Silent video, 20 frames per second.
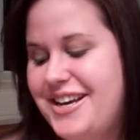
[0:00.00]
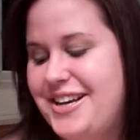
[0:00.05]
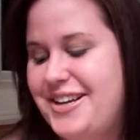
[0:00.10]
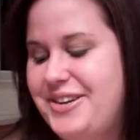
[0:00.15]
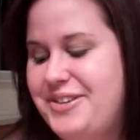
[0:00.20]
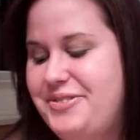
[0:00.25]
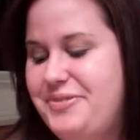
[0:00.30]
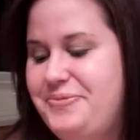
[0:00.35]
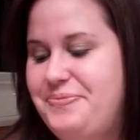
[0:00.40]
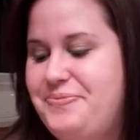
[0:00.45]

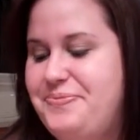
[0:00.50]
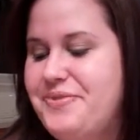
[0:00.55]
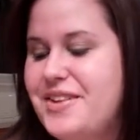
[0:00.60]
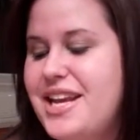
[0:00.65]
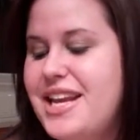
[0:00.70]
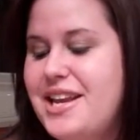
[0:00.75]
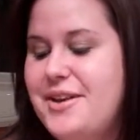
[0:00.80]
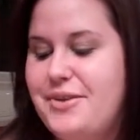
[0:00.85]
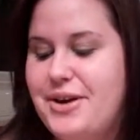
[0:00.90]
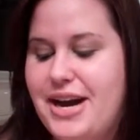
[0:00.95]
Um,
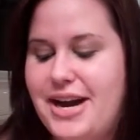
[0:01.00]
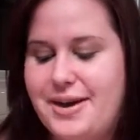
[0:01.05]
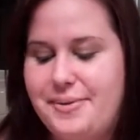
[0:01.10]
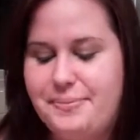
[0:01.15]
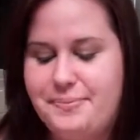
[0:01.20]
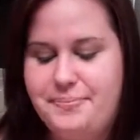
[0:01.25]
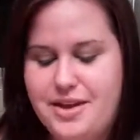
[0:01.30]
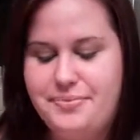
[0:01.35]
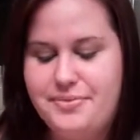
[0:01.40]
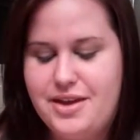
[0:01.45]

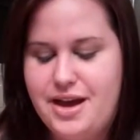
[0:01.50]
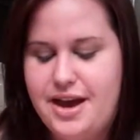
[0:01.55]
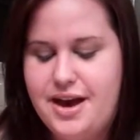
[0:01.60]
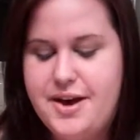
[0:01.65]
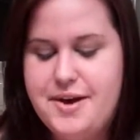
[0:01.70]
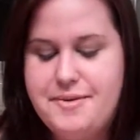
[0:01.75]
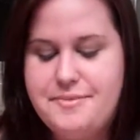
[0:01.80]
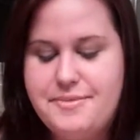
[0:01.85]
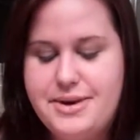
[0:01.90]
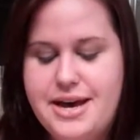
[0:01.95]
anyway,
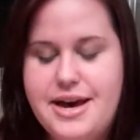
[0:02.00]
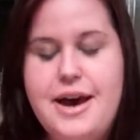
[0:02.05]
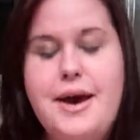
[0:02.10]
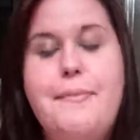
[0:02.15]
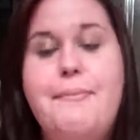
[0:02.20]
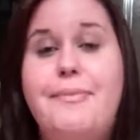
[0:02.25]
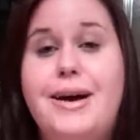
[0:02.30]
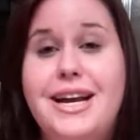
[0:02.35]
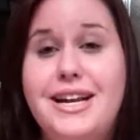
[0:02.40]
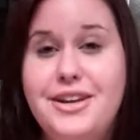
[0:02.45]
um,
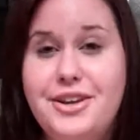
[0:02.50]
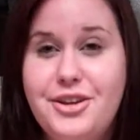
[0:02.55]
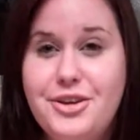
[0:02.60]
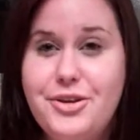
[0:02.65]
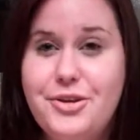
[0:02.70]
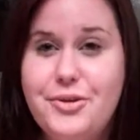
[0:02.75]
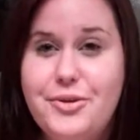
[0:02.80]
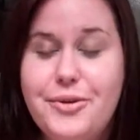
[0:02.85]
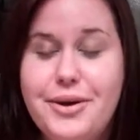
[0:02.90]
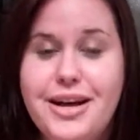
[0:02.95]
my
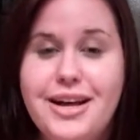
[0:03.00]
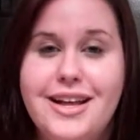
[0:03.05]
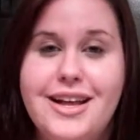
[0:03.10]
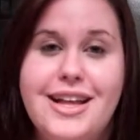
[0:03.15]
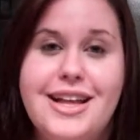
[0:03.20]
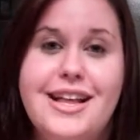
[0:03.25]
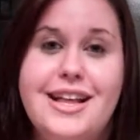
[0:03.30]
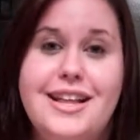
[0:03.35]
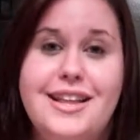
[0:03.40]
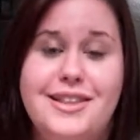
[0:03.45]
new
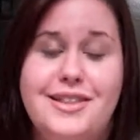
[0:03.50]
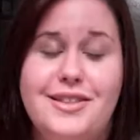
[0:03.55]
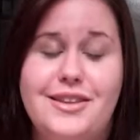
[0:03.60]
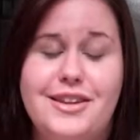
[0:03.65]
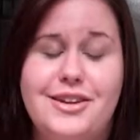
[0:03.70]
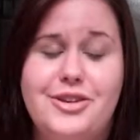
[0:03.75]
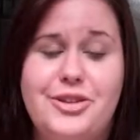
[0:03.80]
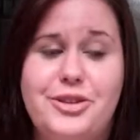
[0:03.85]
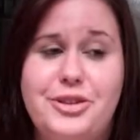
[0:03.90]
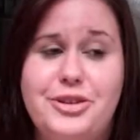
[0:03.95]

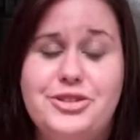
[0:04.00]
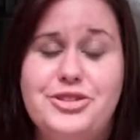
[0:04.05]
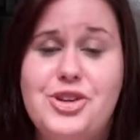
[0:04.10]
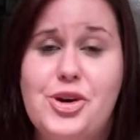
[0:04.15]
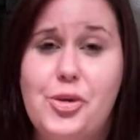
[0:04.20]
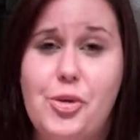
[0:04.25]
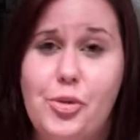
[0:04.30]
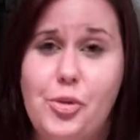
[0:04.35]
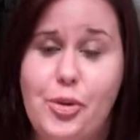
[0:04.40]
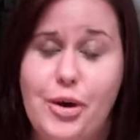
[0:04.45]
little
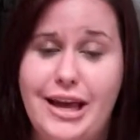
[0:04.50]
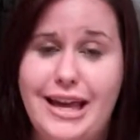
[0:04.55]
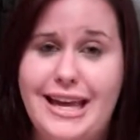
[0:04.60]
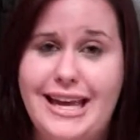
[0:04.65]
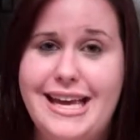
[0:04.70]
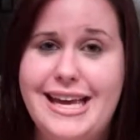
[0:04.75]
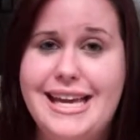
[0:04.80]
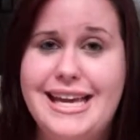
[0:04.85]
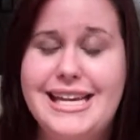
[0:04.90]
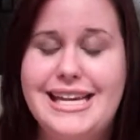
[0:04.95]

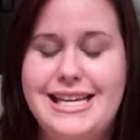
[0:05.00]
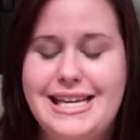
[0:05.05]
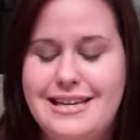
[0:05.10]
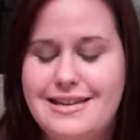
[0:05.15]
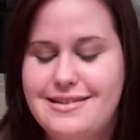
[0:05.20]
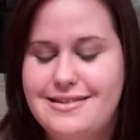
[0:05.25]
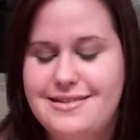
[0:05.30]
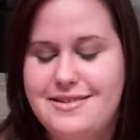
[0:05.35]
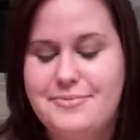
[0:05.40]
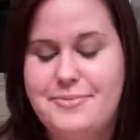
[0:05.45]
toy
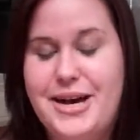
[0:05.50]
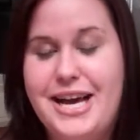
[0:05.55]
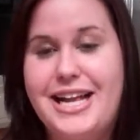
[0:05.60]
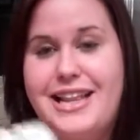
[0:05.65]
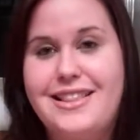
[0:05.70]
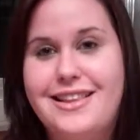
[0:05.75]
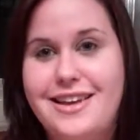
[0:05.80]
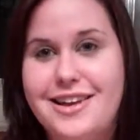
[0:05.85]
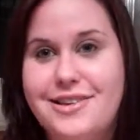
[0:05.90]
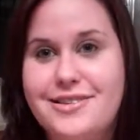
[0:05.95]
is my
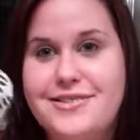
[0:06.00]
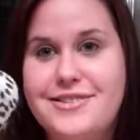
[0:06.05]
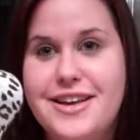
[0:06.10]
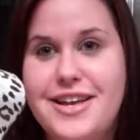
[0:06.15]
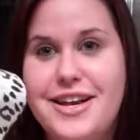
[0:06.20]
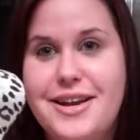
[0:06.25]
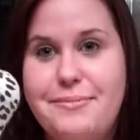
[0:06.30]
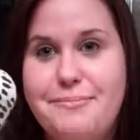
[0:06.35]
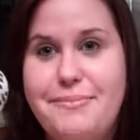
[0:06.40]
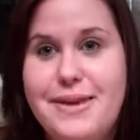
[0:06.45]

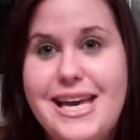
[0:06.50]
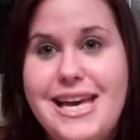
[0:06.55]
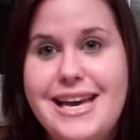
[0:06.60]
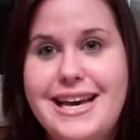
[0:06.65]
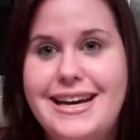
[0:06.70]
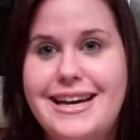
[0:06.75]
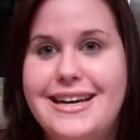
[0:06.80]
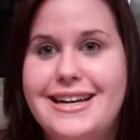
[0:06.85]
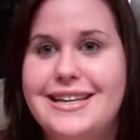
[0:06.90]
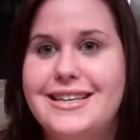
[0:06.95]
Clarisonic
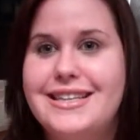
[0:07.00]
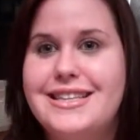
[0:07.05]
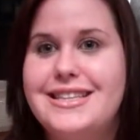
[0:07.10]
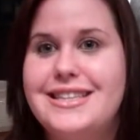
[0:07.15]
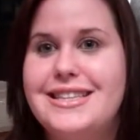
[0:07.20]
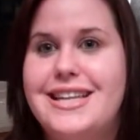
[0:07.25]
Mia.